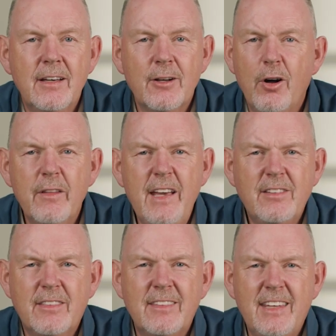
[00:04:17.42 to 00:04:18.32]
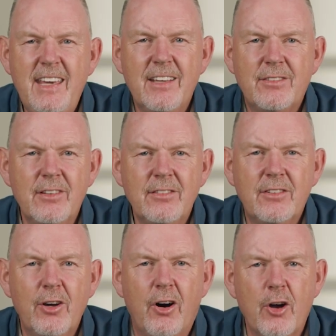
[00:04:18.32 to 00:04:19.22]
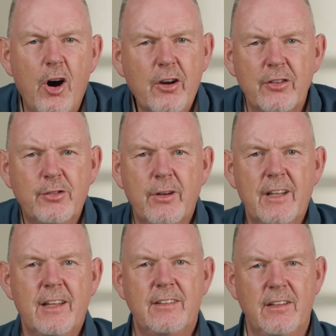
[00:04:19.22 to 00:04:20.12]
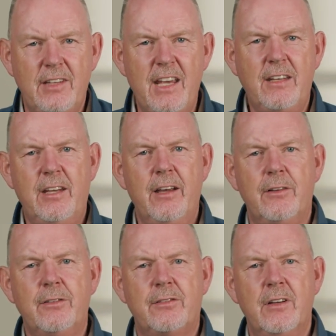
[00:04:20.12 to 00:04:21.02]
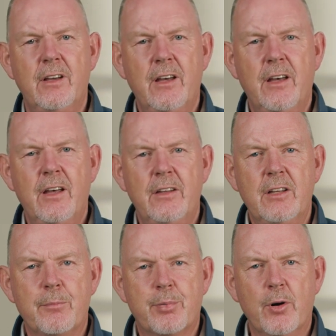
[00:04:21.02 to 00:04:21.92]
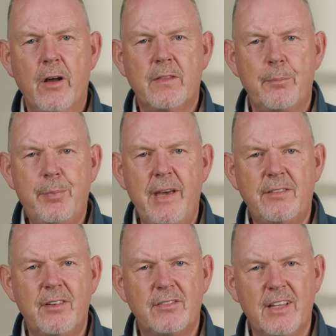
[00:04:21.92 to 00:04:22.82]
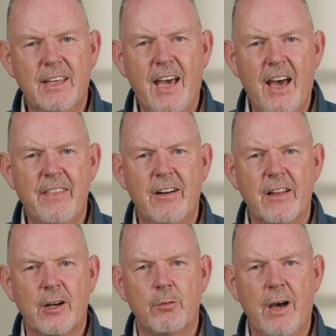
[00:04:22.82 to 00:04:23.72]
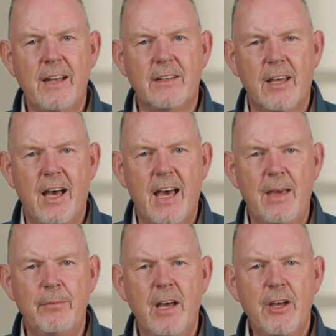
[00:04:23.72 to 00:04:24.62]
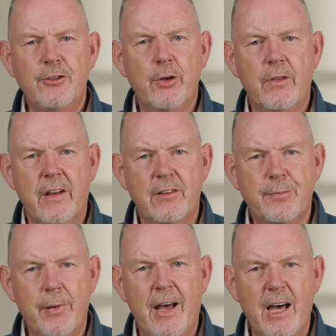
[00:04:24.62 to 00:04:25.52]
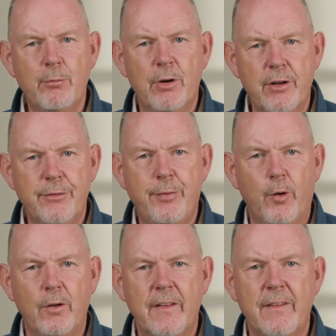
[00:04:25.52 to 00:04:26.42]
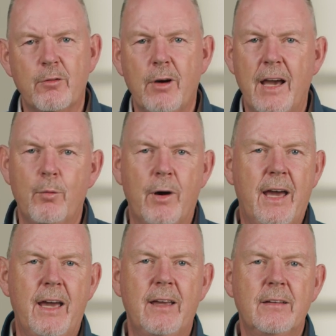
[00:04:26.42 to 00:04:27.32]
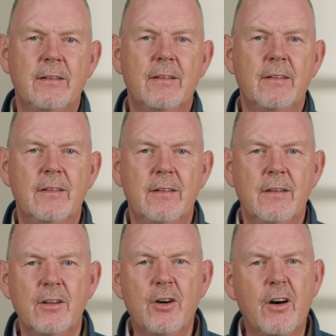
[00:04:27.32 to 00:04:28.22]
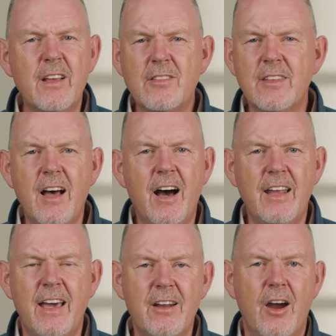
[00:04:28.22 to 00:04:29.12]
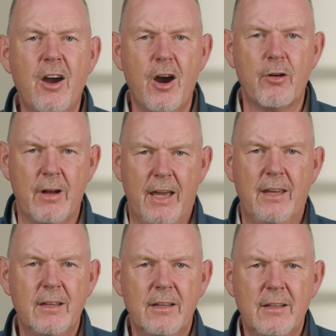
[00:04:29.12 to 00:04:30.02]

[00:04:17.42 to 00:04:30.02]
In all these cases, God orchestrated the details that brought the pieces together at the right time so that his plan would unfold in the right way. God is not in a hurry.